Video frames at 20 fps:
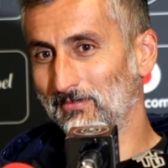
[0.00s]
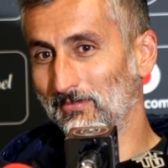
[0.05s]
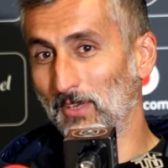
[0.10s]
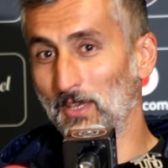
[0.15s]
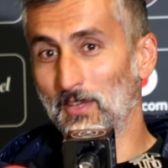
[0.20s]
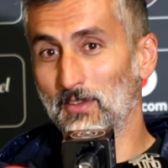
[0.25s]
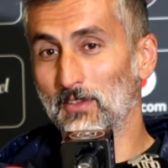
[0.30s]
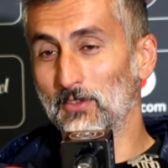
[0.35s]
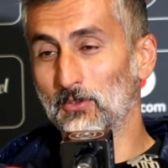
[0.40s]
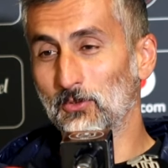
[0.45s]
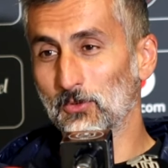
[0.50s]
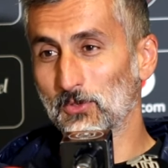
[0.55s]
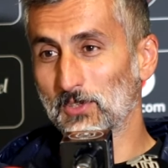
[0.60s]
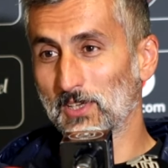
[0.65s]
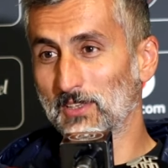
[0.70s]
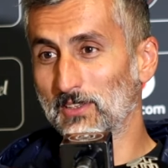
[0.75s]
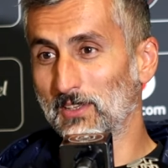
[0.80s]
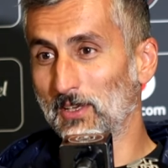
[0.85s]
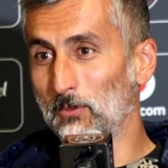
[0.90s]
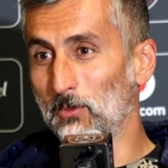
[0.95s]
I think you
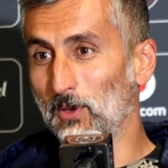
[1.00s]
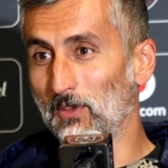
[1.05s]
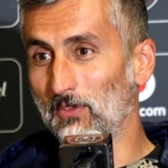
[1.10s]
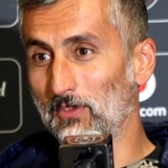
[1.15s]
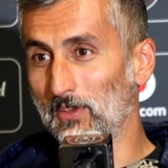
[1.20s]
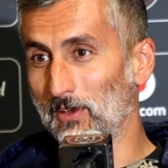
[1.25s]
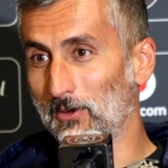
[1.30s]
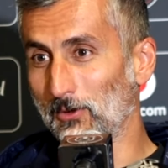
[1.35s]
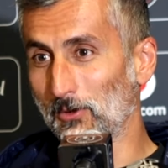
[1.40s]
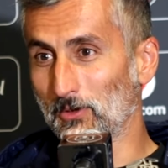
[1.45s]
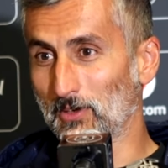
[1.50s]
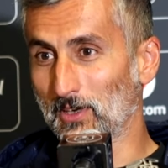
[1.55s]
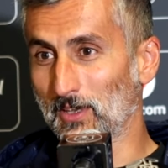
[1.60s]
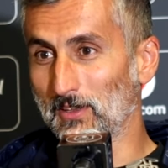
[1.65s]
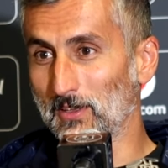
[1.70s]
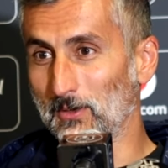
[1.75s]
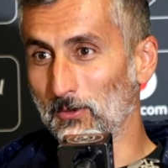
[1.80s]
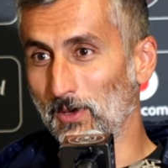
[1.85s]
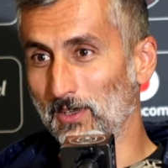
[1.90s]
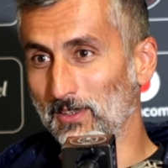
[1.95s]
said everything
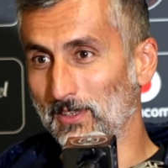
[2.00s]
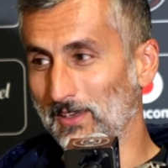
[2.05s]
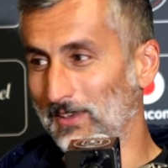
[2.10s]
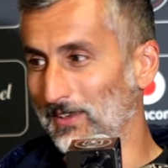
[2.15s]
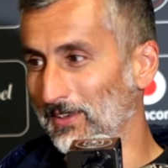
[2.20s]
already. What?